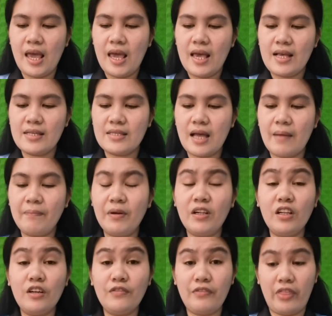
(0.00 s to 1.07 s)
Example
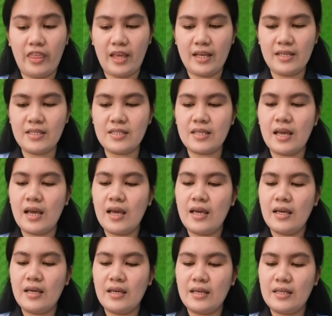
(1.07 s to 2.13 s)
of this
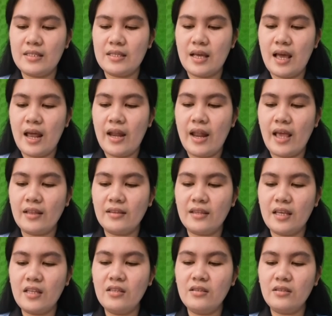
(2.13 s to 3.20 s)
is
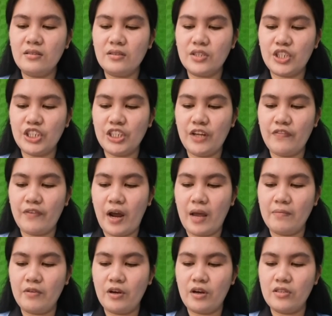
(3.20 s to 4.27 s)

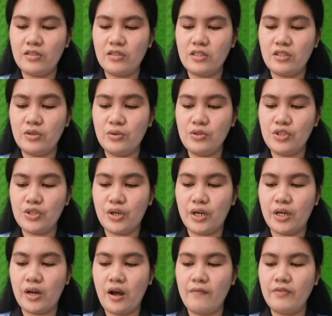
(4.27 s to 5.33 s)
1935
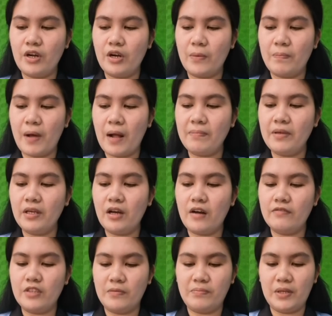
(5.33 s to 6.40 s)
Constitution of the Republic
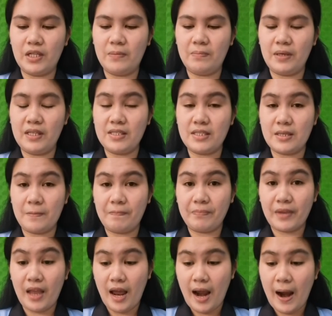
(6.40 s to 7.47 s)
of the Philippines,
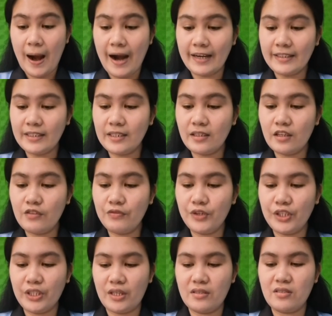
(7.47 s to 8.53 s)
Article
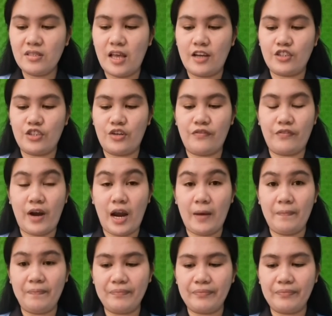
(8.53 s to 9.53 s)
14, Section 5.